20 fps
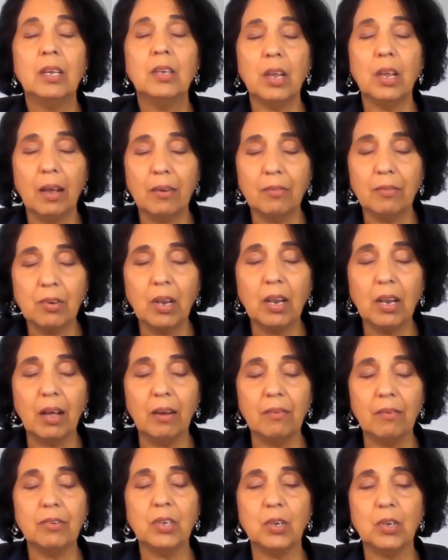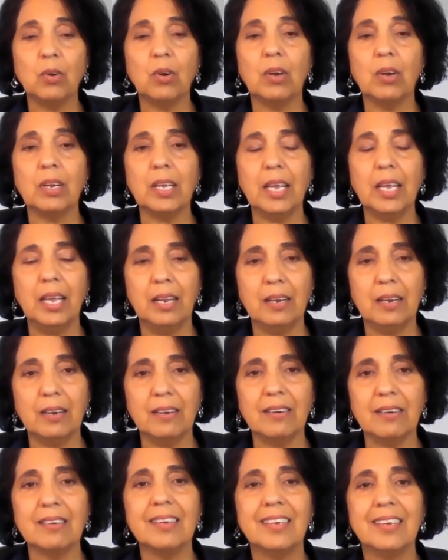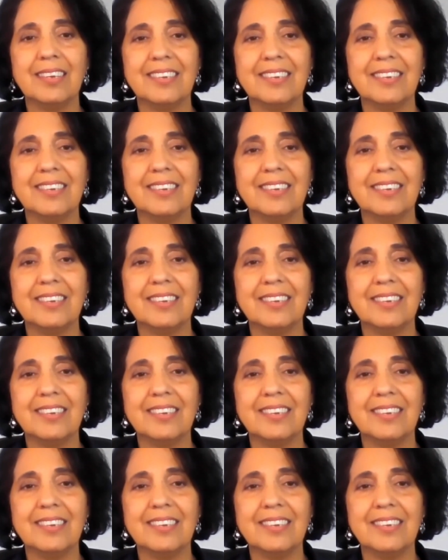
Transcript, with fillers: you have to love your inner